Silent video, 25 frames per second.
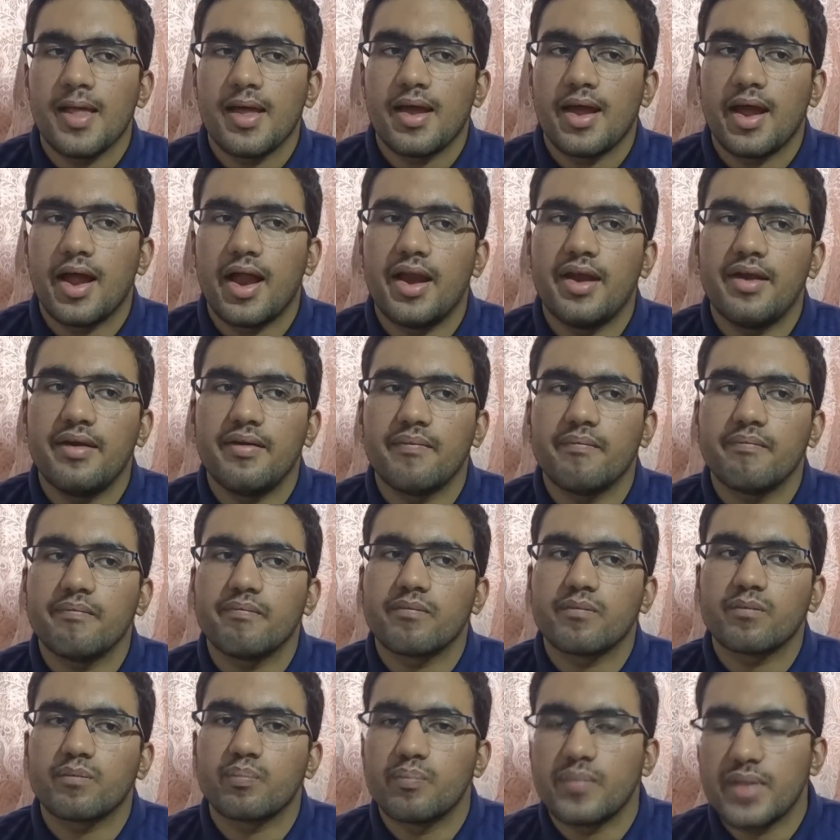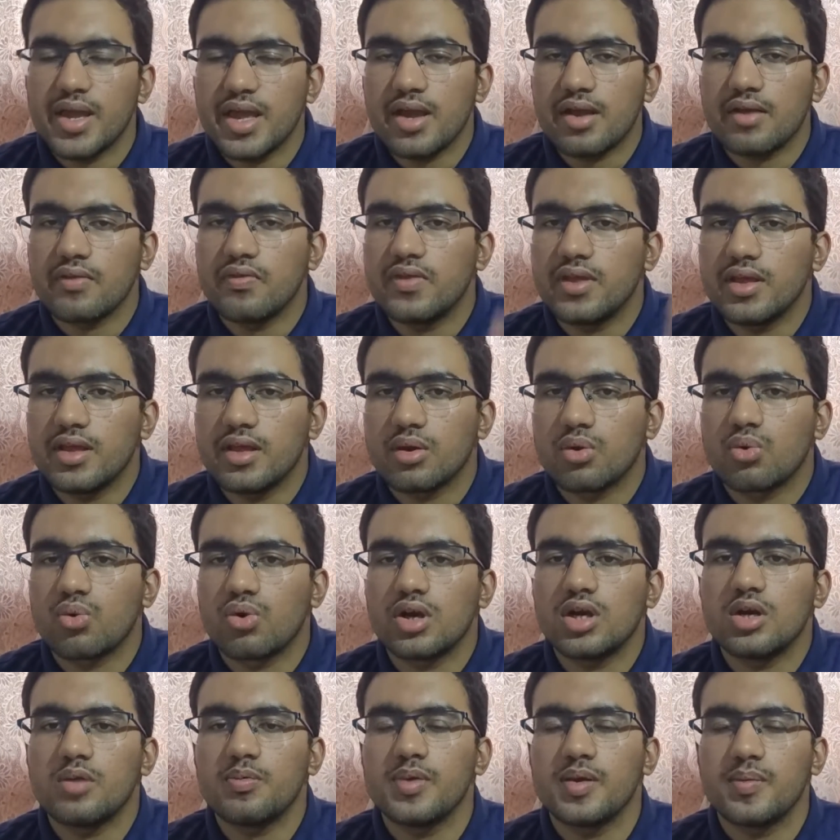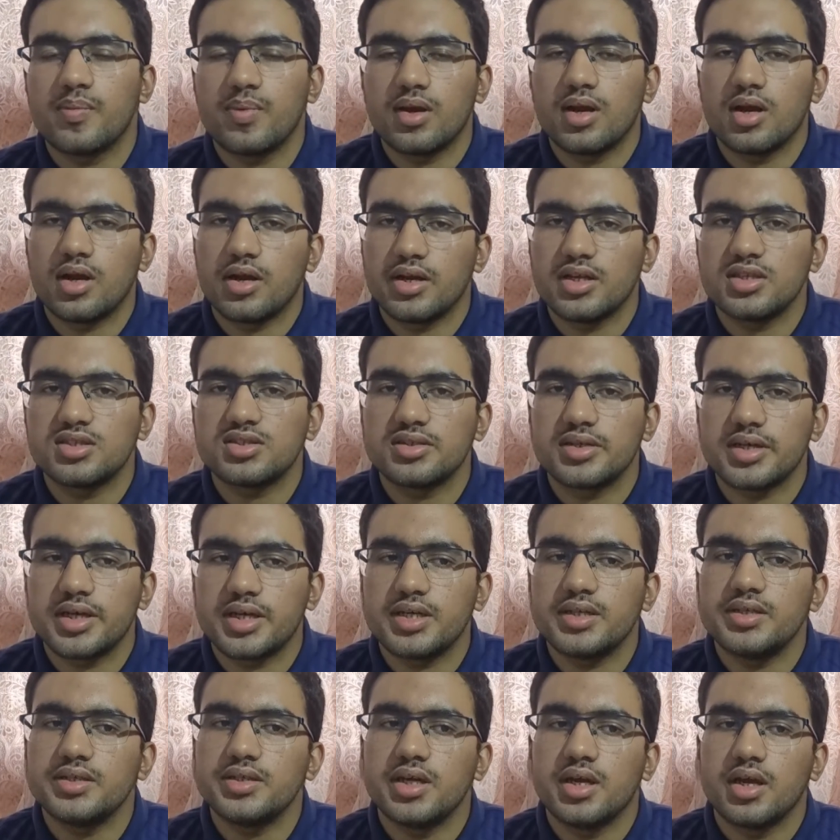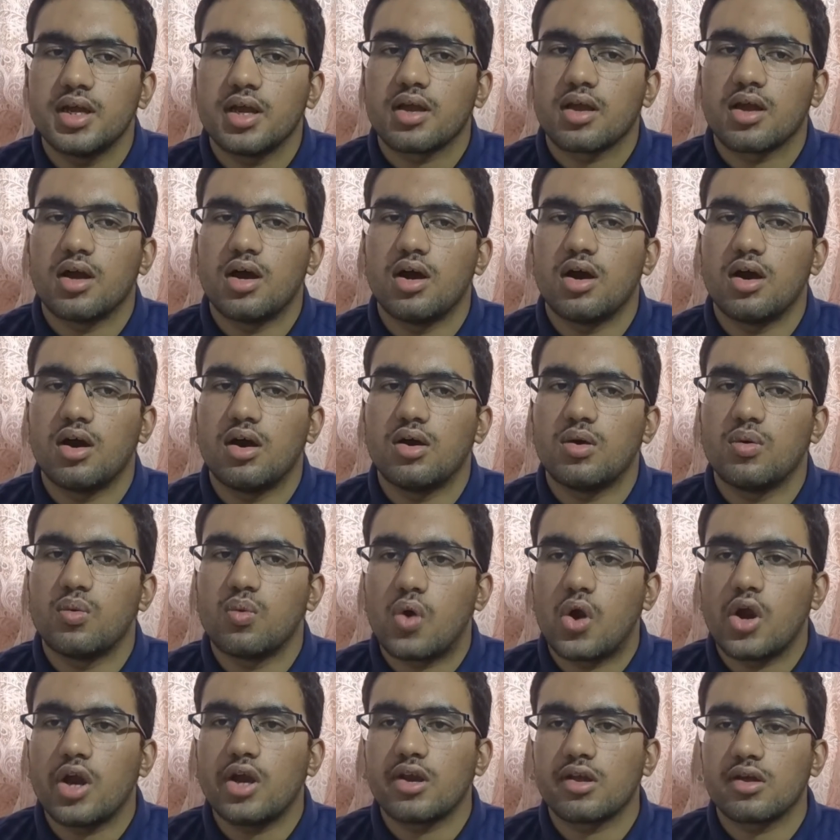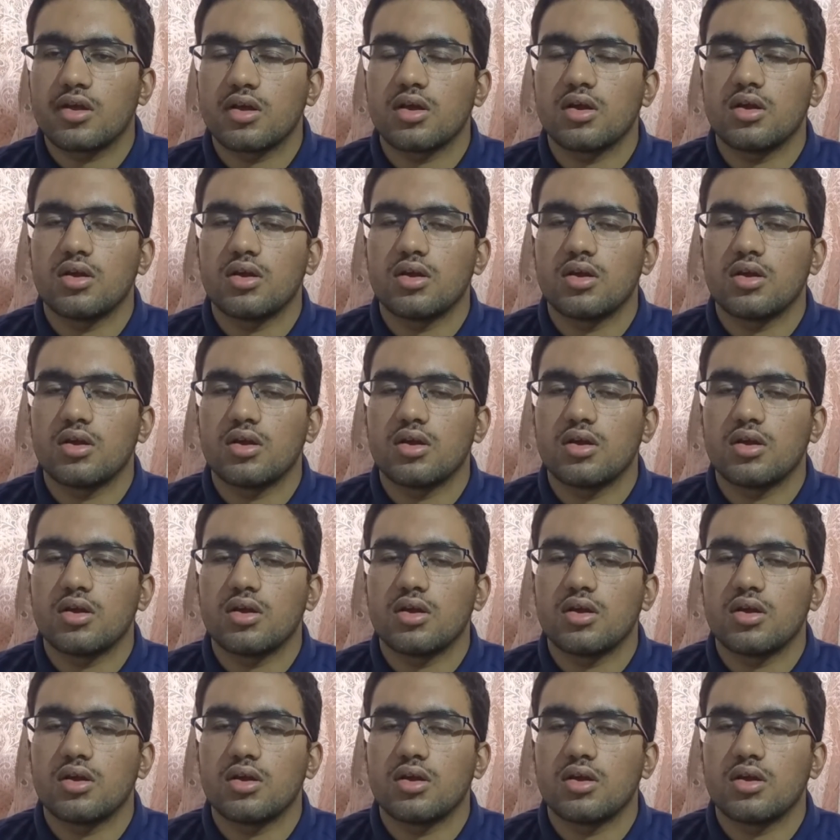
and make the rural people understand what the